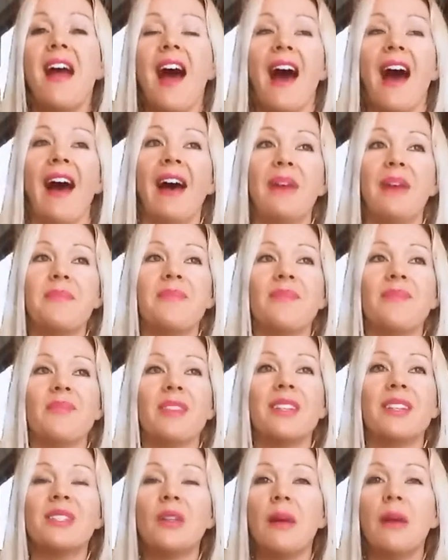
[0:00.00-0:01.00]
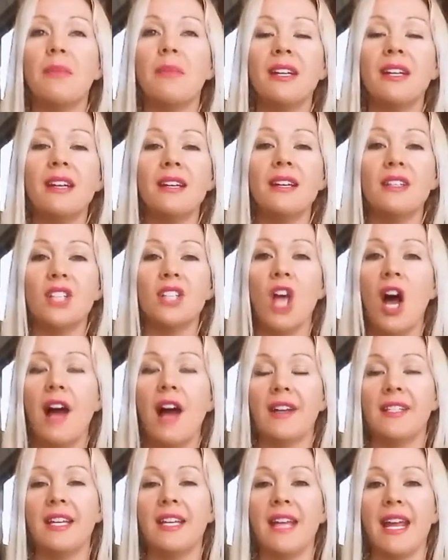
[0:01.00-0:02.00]
um, so i'm going to
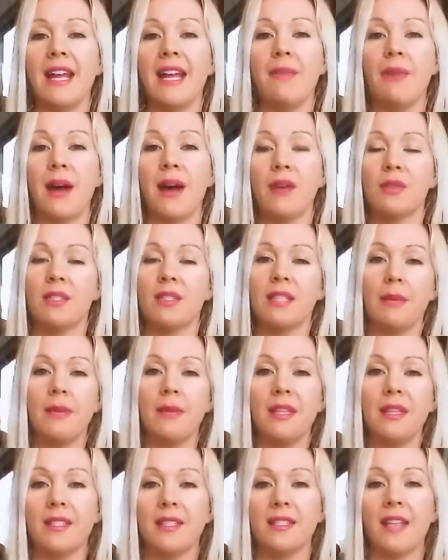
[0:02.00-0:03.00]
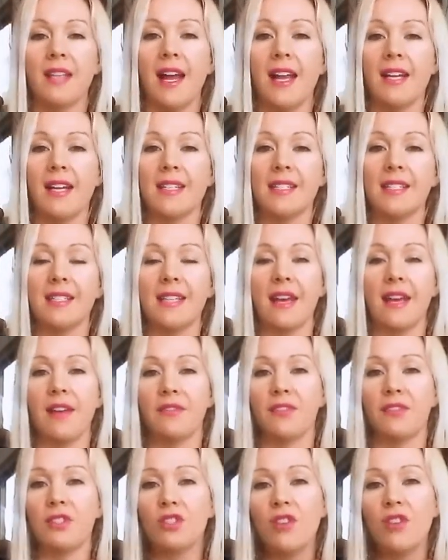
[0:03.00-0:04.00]
talk today about some of the signs
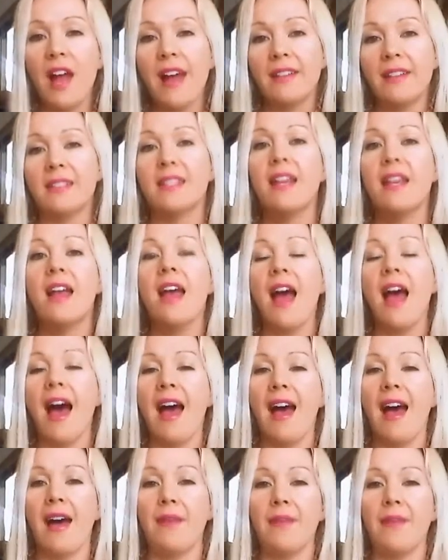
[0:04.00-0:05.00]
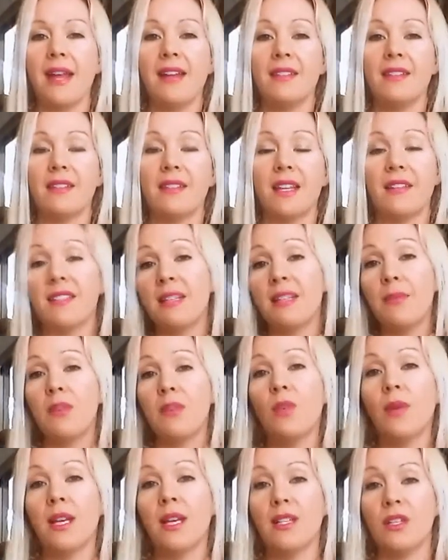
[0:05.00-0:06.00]
of stress um, and then some
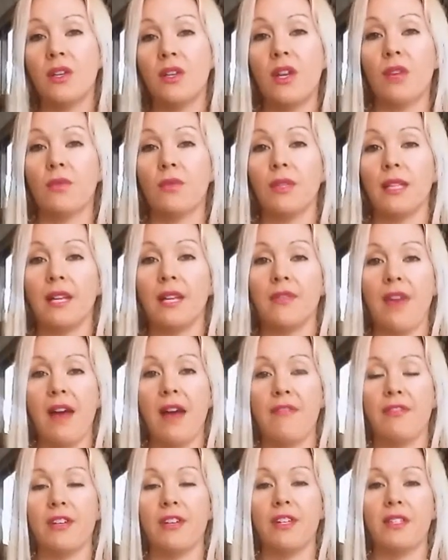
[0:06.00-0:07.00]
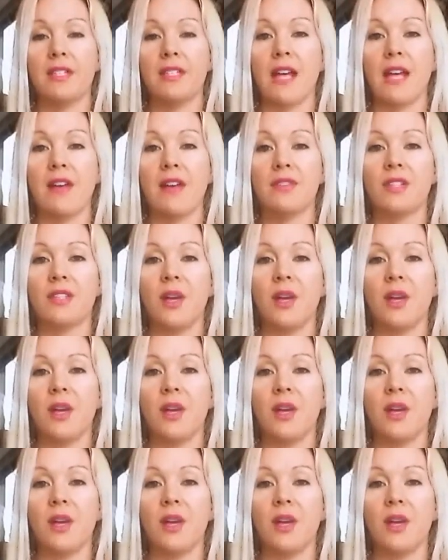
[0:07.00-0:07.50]
of the ways you can relate that for yourself.